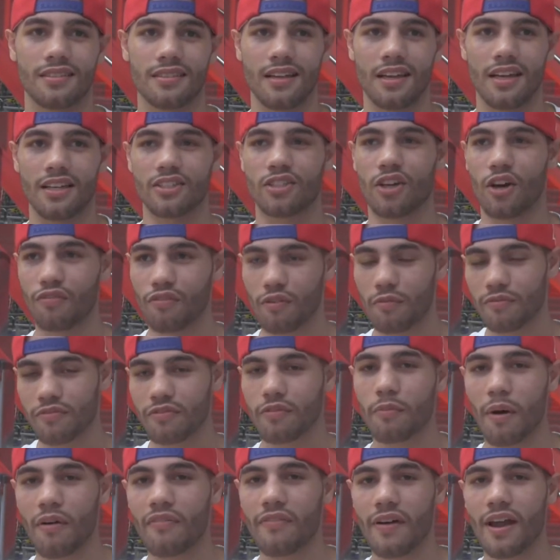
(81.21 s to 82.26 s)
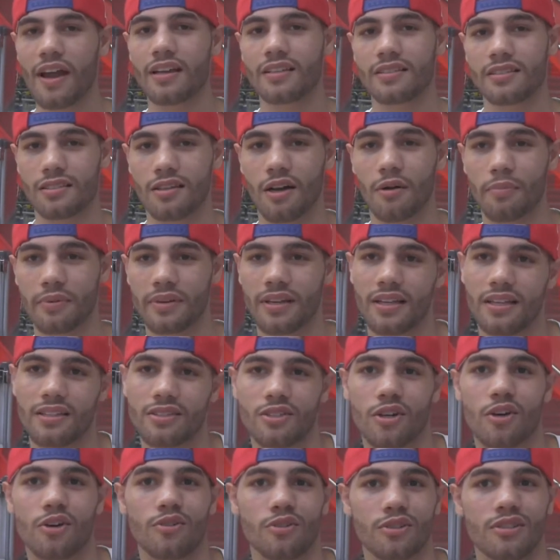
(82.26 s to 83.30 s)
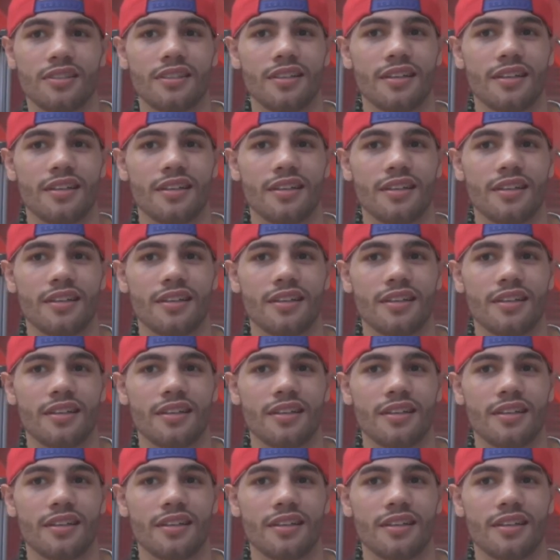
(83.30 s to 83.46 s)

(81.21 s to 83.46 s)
it's good for my fans up in the East Coast.